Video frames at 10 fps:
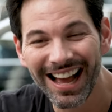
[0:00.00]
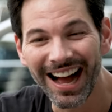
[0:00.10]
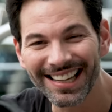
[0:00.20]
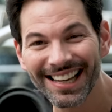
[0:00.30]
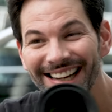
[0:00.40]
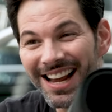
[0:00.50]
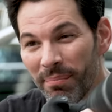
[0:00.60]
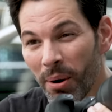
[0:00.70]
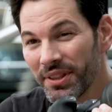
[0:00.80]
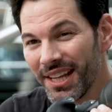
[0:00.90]
Again,
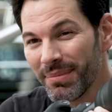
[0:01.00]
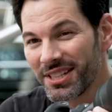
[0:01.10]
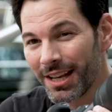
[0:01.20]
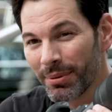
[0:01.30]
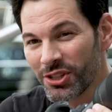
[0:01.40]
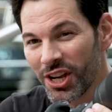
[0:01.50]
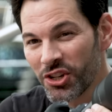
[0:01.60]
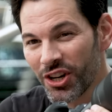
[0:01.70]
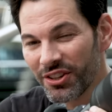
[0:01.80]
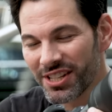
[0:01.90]
but with the image
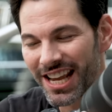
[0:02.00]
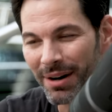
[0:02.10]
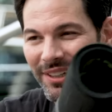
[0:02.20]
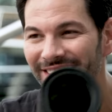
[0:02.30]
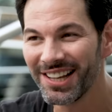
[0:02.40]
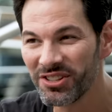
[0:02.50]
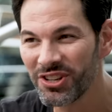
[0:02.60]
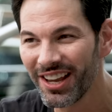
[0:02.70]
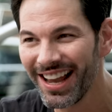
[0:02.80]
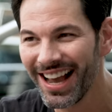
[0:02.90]
stabilization on this camera
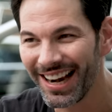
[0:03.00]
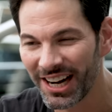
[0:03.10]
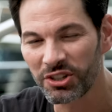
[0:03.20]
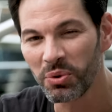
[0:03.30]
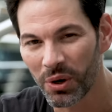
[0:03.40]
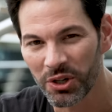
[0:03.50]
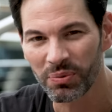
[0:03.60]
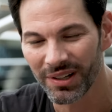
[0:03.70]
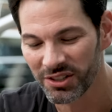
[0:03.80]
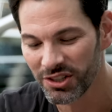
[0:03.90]
lens, it actually works
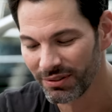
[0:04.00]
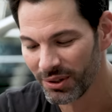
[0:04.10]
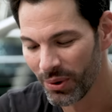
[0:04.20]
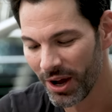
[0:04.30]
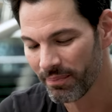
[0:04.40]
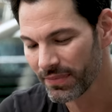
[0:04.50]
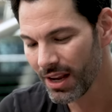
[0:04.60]
relatively well.